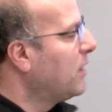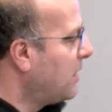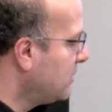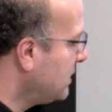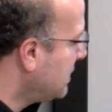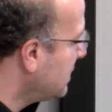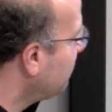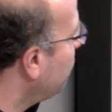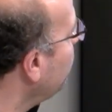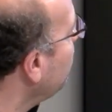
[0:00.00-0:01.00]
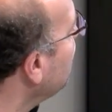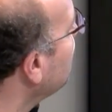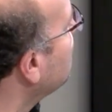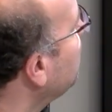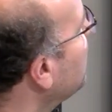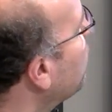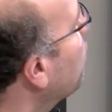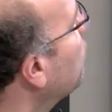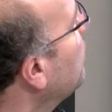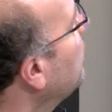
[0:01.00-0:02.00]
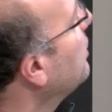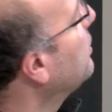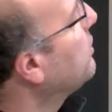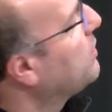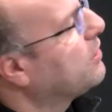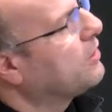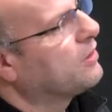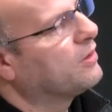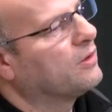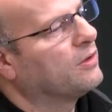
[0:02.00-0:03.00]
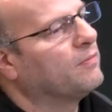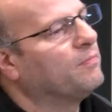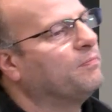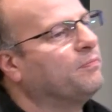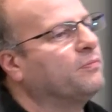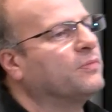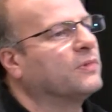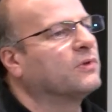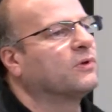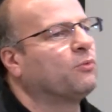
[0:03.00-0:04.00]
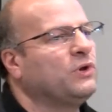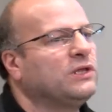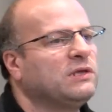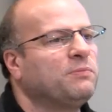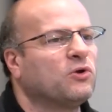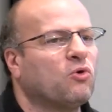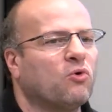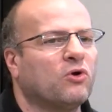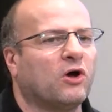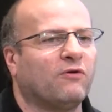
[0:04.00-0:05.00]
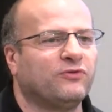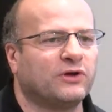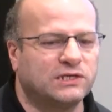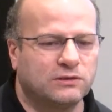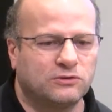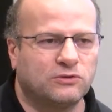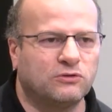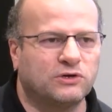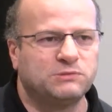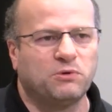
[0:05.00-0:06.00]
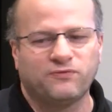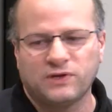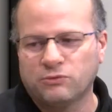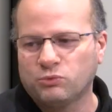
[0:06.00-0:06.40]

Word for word: And this is really typical, um, really typical of the, the, the CRISPR field.